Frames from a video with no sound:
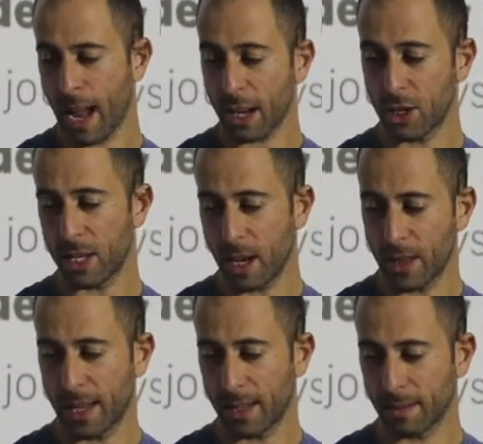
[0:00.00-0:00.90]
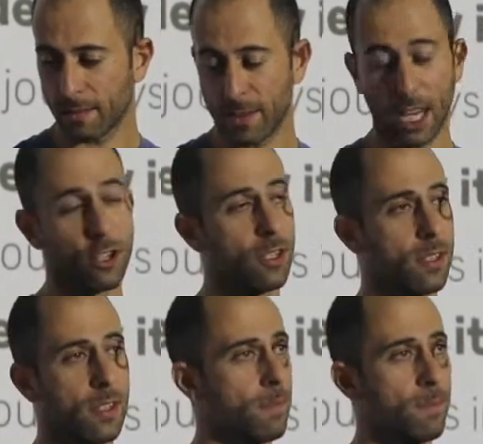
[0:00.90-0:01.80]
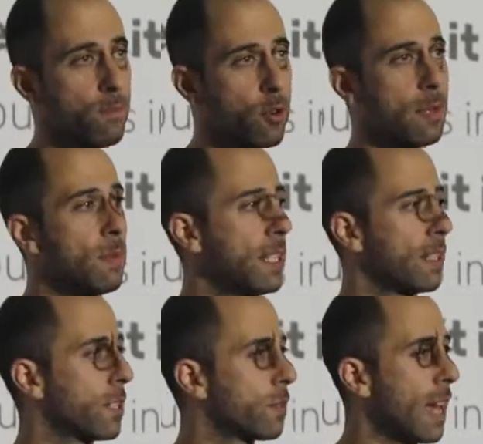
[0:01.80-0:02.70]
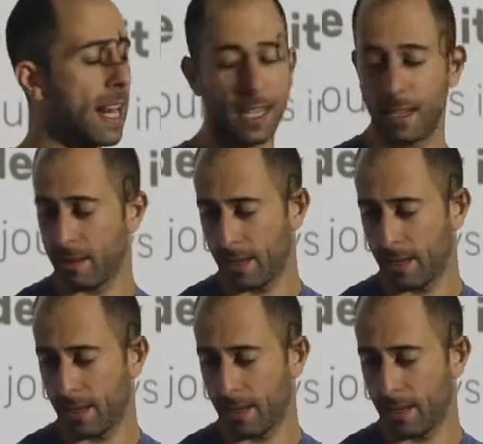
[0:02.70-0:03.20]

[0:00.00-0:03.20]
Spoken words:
Actually, I think sessions are pretty meaningless for any